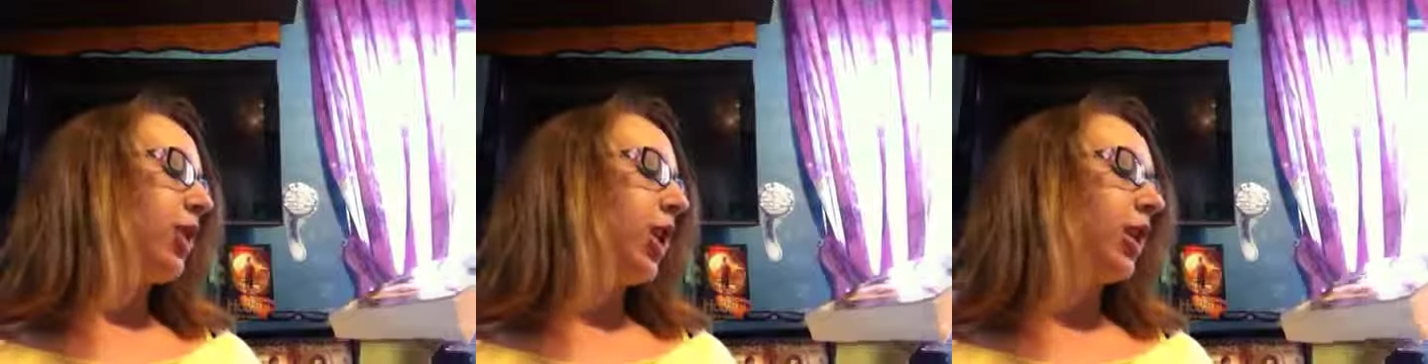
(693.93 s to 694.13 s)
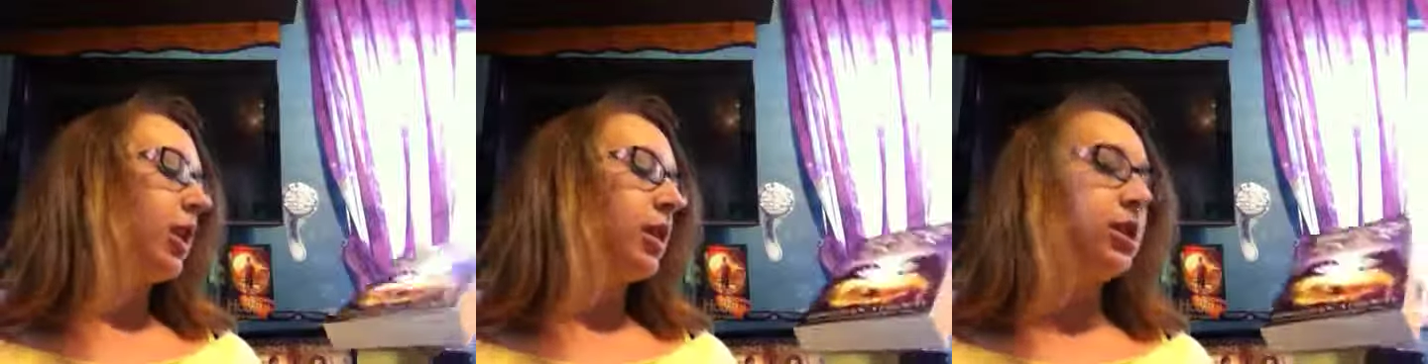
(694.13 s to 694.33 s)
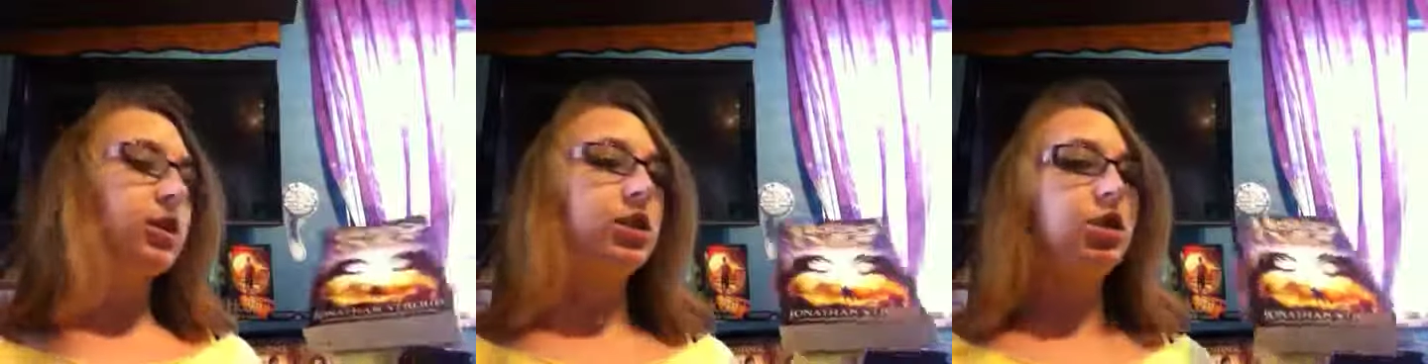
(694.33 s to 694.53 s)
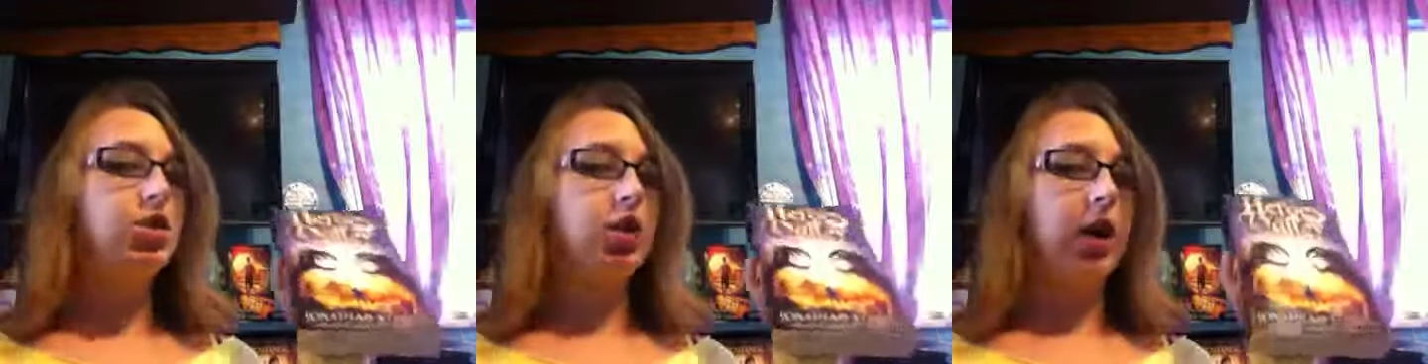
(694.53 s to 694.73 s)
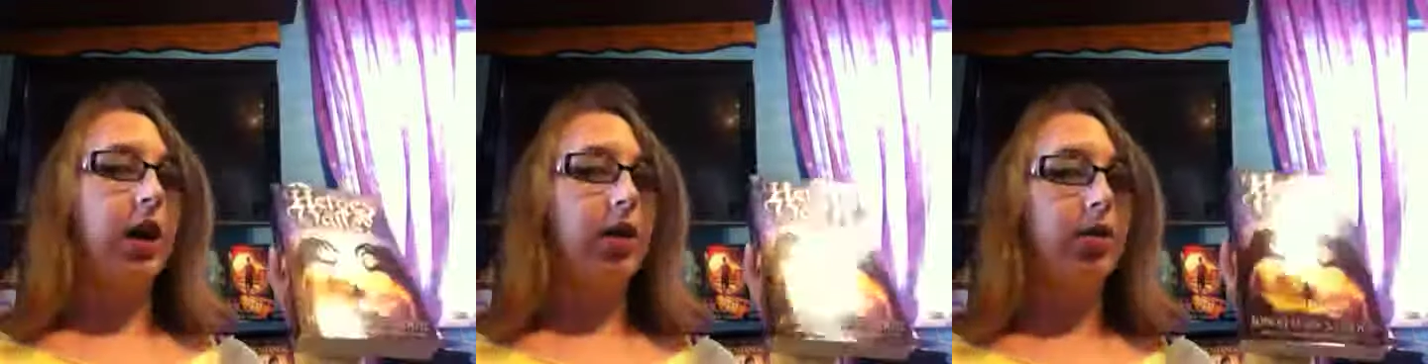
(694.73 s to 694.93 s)
Jonathan
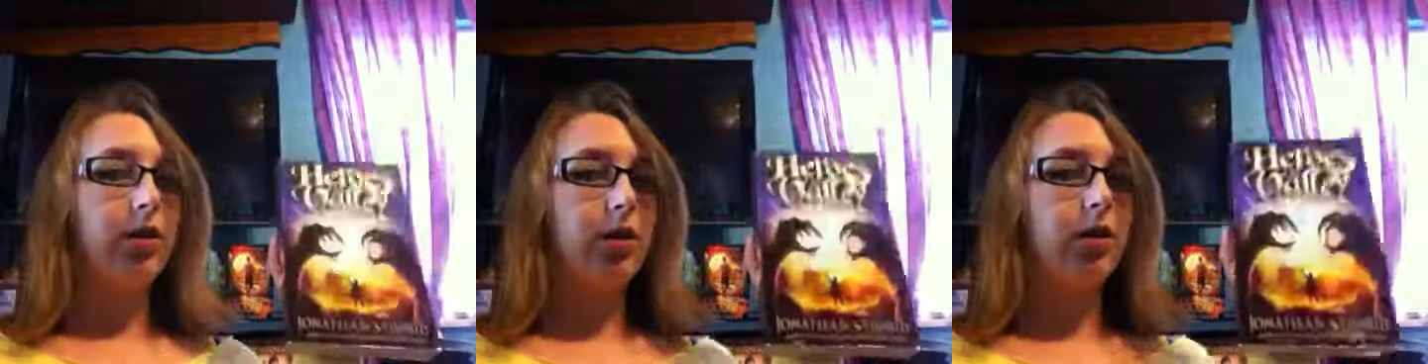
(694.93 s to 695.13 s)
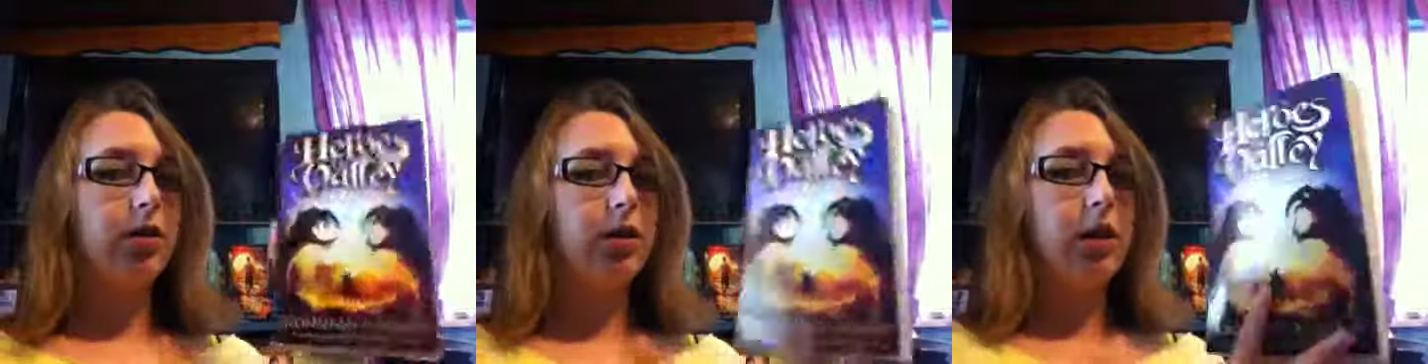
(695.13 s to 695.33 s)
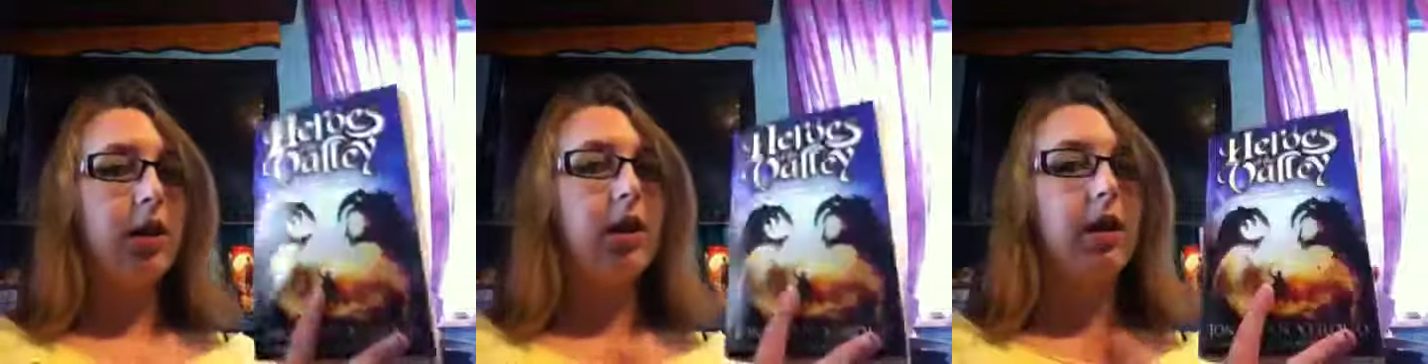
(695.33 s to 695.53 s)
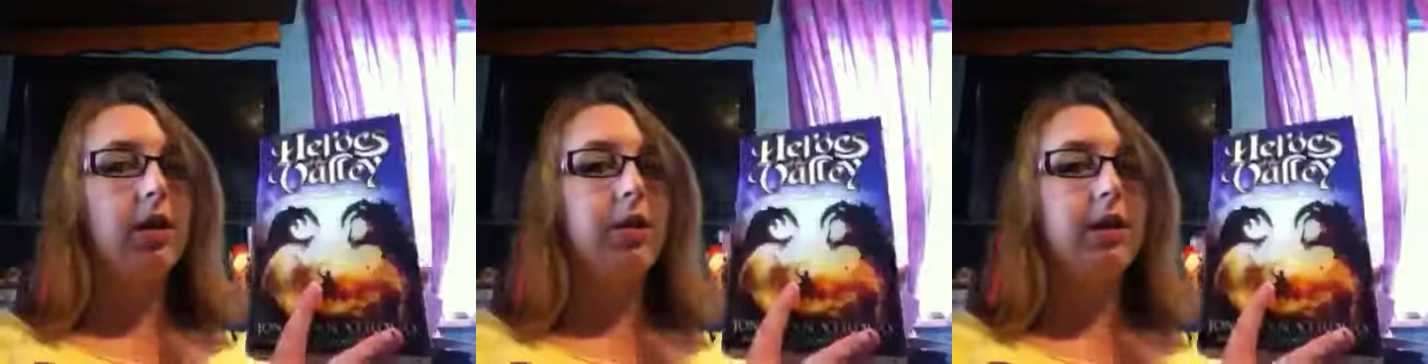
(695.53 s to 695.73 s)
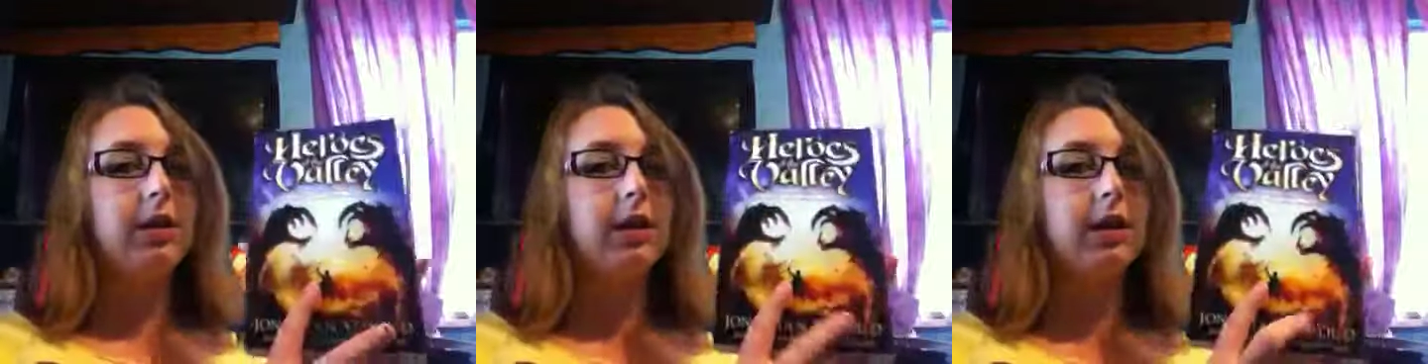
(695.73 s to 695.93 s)
Stroud.
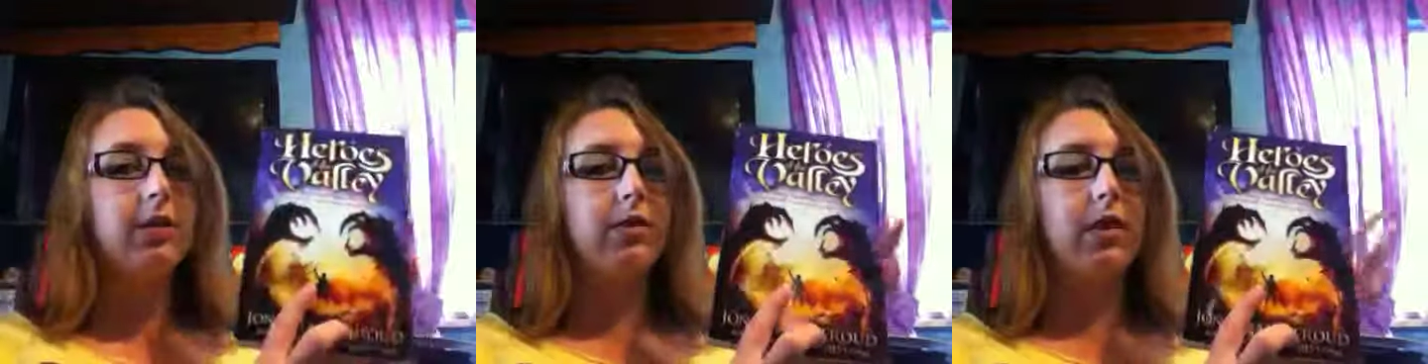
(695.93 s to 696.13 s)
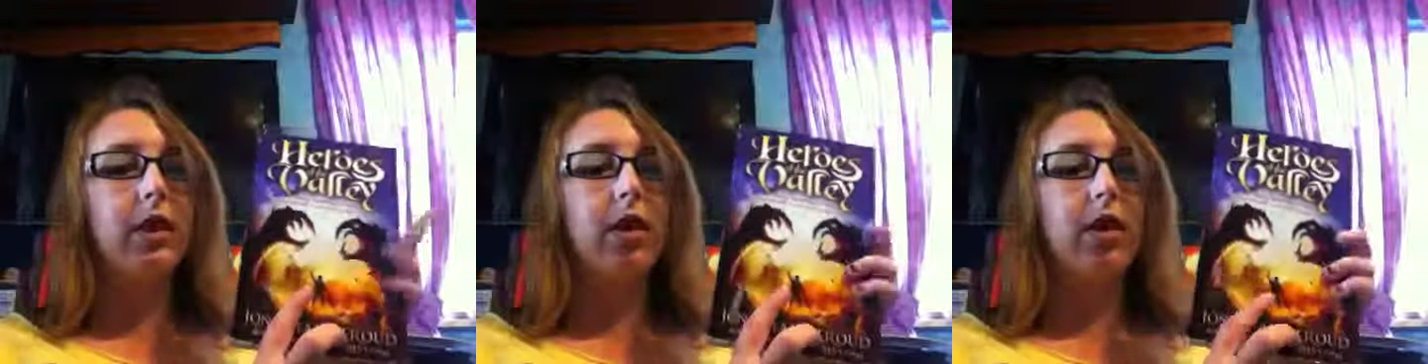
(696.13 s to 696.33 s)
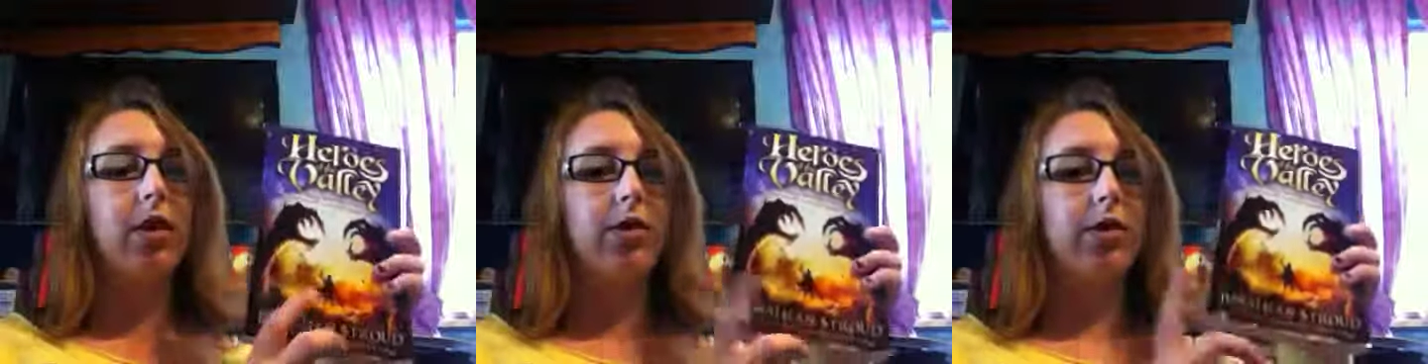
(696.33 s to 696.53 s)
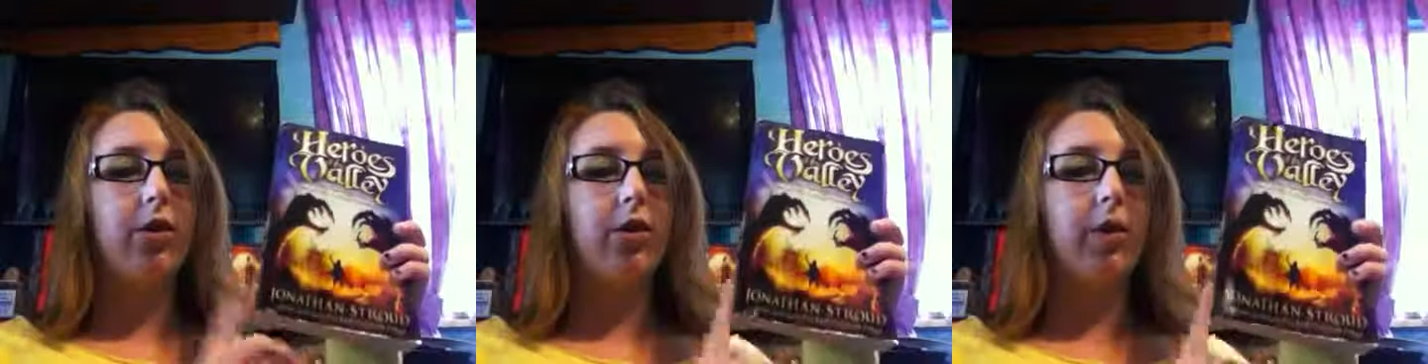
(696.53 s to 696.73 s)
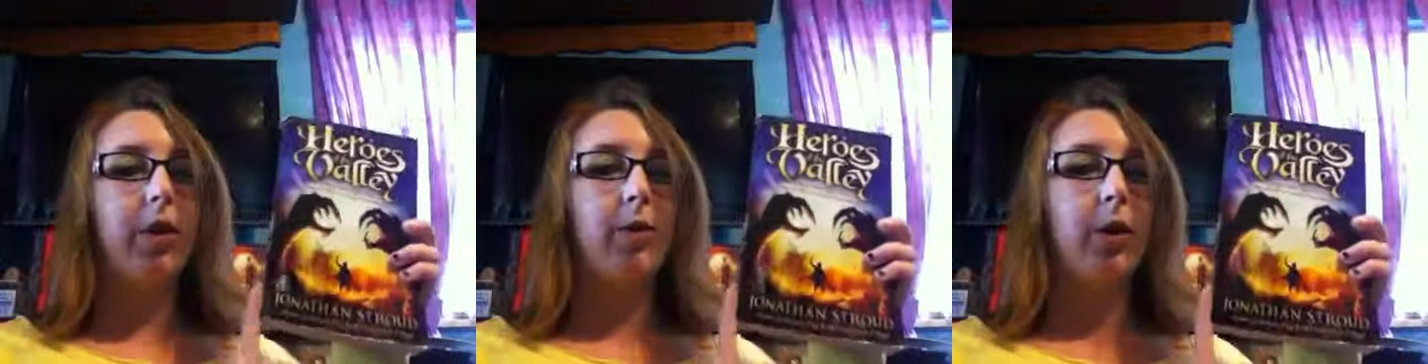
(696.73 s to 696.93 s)
And this is the author
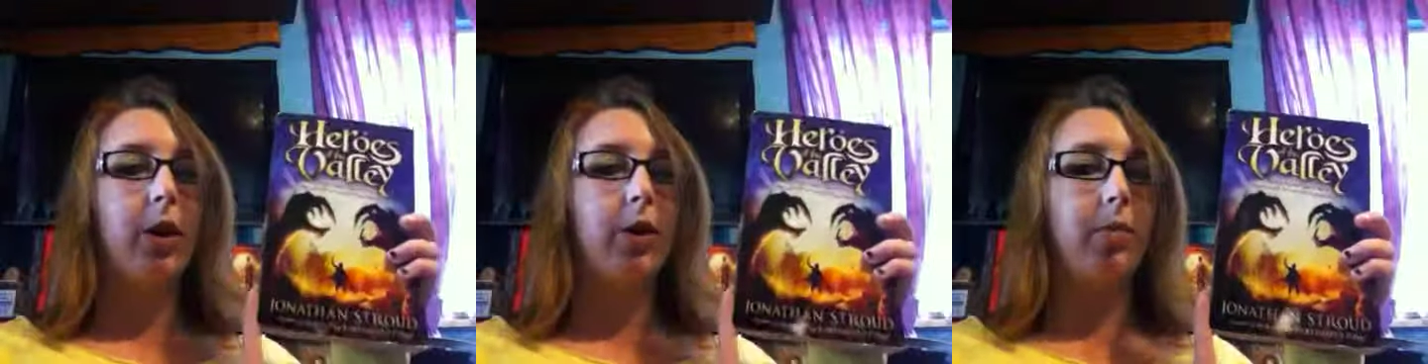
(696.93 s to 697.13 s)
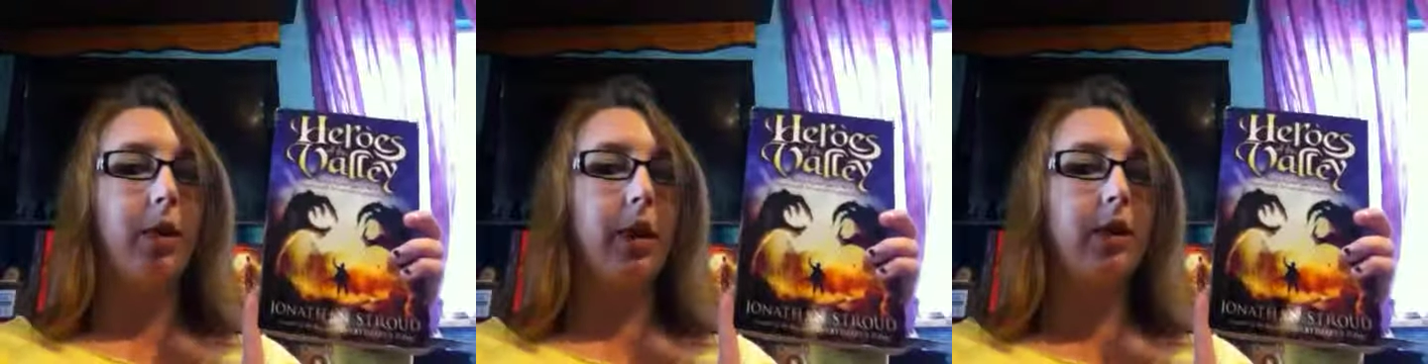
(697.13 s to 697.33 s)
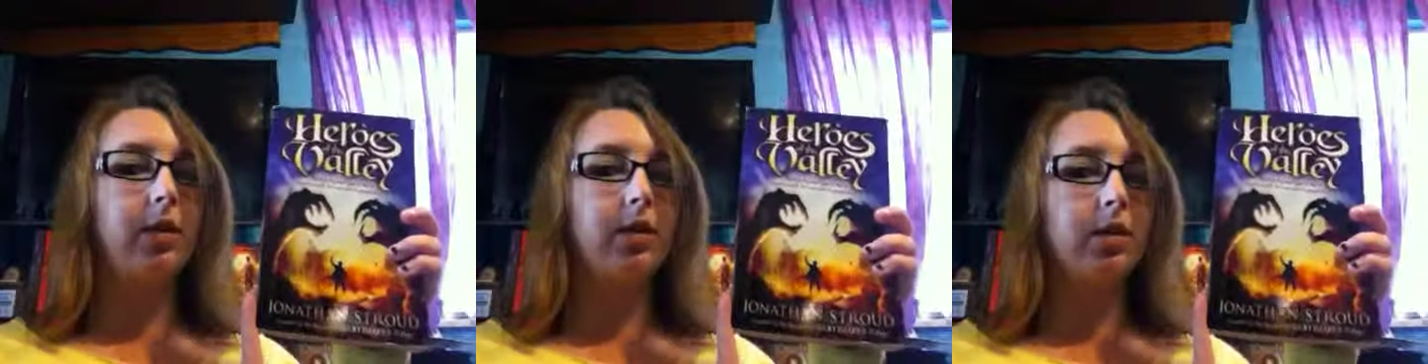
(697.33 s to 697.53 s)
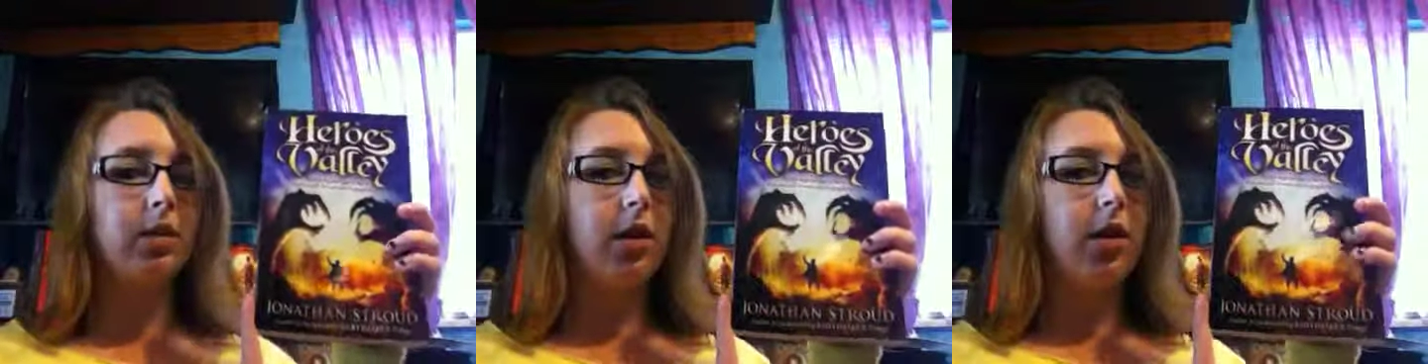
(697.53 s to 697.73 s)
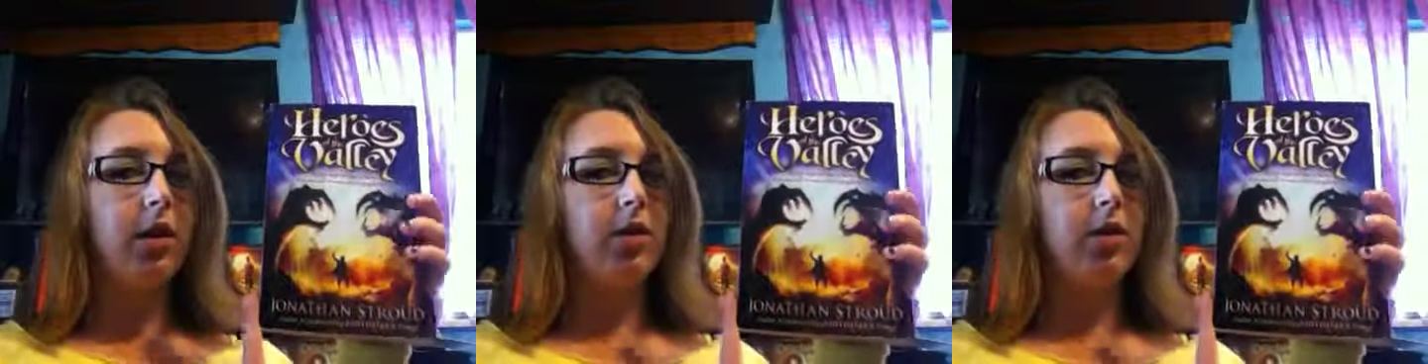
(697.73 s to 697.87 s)
of the Bartimaeus